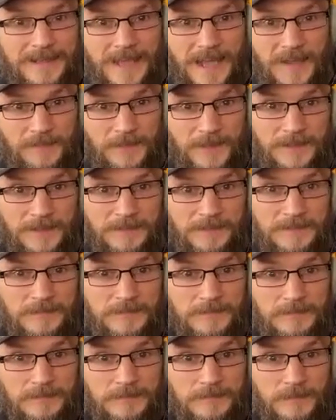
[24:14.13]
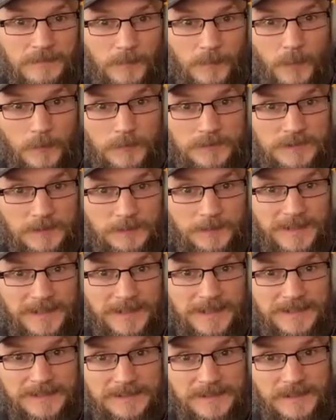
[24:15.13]
Kevin reports to
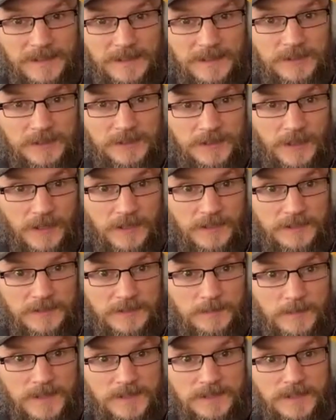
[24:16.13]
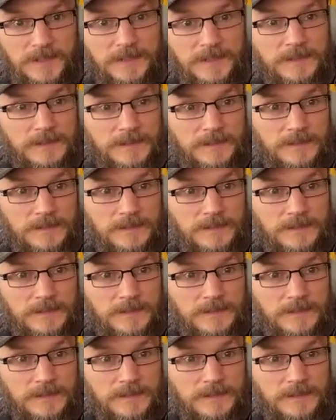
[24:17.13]
police that Sian is missing.